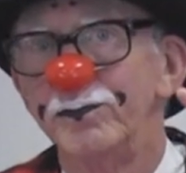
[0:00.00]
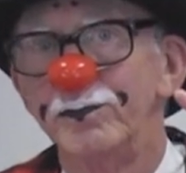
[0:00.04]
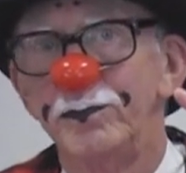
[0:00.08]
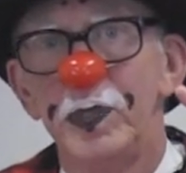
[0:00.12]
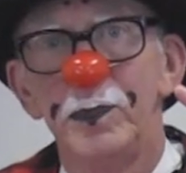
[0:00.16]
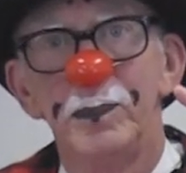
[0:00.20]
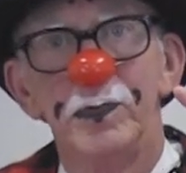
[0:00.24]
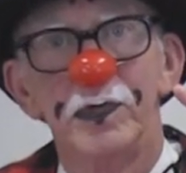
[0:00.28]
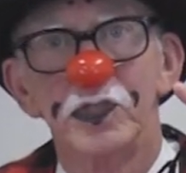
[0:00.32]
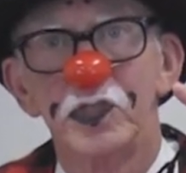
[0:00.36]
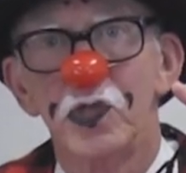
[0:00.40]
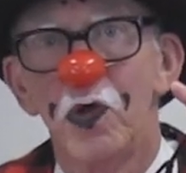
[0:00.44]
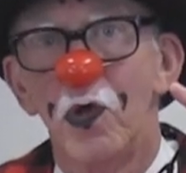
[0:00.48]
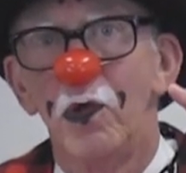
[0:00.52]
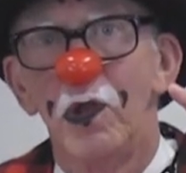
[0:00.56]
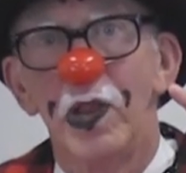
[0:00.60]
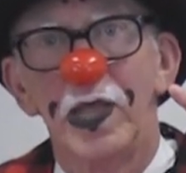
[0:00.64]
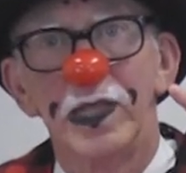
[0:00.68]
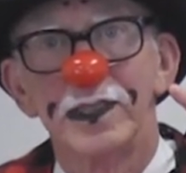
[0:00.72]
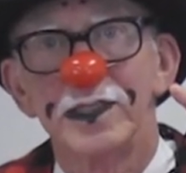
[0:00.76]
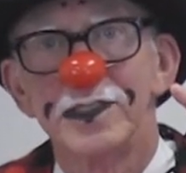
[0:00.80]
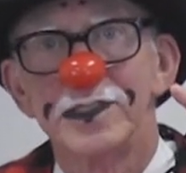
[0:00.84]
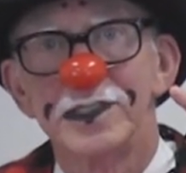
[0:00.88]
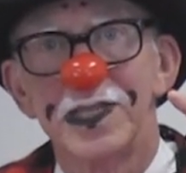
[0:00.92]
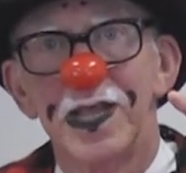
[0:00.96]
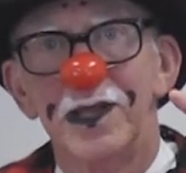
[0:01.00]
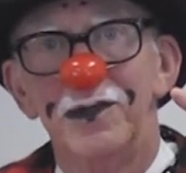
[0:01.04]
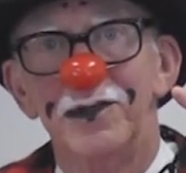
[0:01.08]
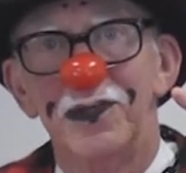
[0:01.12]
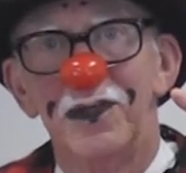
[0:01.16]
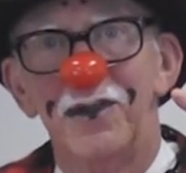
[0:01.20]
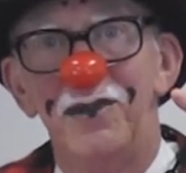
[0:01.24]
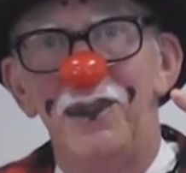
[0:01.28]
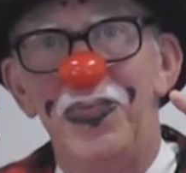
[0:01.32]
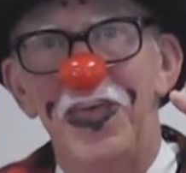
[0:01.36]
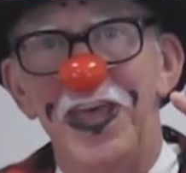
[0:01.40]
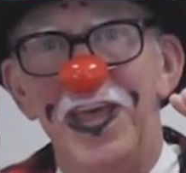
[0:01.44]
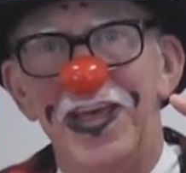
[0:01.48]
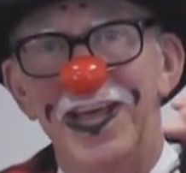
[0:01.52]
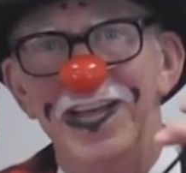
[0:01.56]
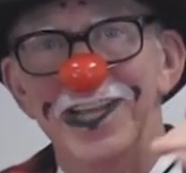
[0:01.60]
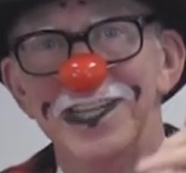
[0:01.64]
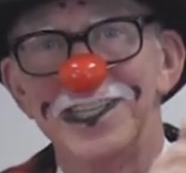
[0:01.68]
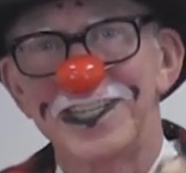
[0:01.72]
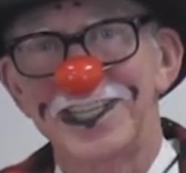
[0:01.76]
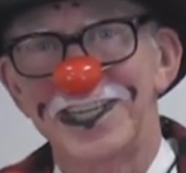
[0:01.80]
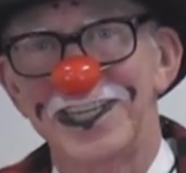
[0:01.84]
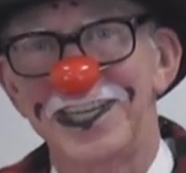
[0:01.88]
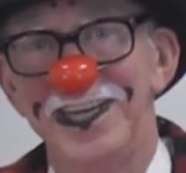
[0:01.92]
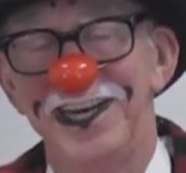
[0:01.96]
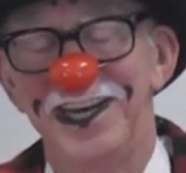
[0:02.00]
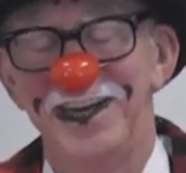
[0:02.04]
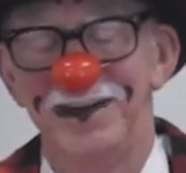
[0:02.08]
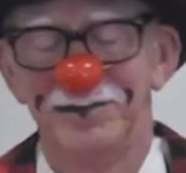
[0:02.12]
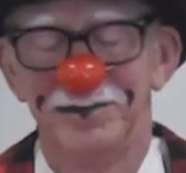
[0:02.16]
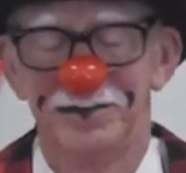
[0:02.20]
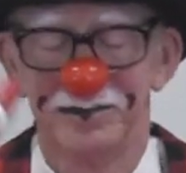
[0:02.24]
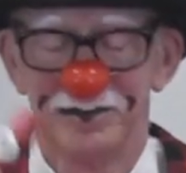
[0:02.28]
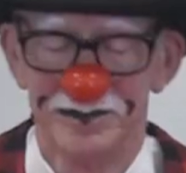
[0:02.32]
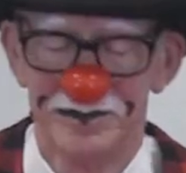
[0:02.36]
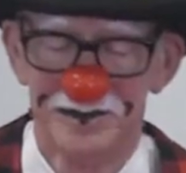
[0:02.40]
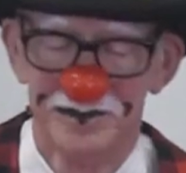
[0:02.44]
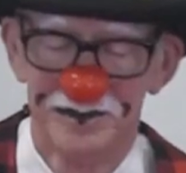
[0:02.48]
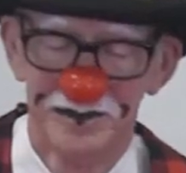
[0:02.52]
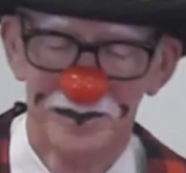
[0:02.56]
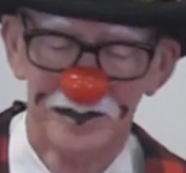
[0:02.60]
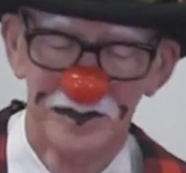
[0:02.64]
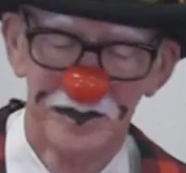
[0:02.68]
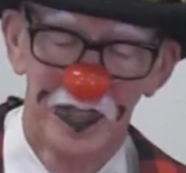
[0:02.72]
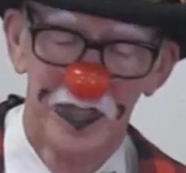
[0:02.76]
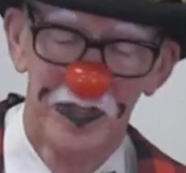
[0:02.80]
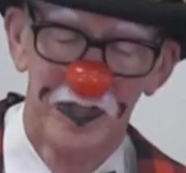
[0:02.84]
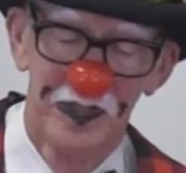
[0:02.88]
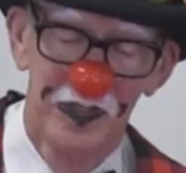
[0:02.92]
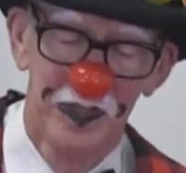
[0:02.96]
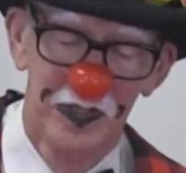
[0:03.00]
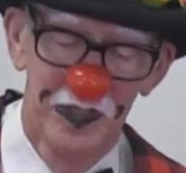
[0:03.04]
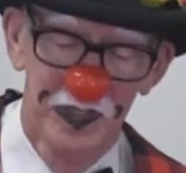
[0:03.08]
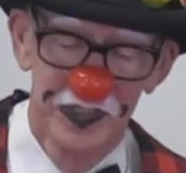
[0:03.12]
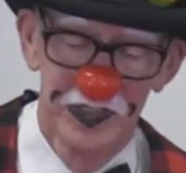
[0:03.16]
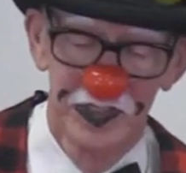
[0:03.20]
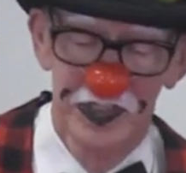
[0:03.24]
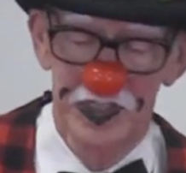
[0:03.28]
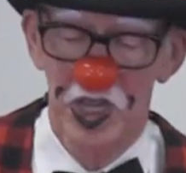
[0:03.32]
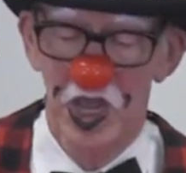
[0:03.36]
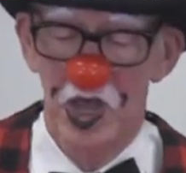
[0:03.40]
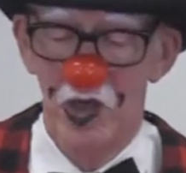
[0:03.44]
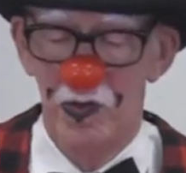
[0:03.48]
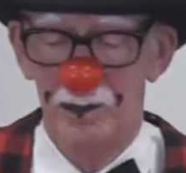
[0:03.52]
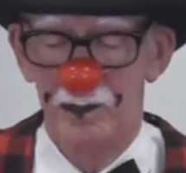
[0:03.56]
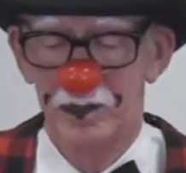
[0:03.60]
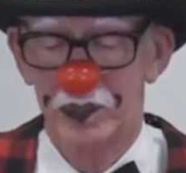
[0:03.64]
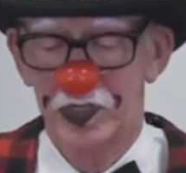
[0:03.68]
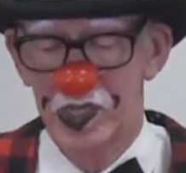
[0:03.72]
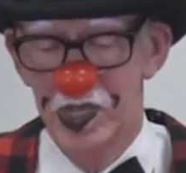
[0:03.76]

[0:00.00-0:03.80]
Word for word: People don't like the sound of this. So,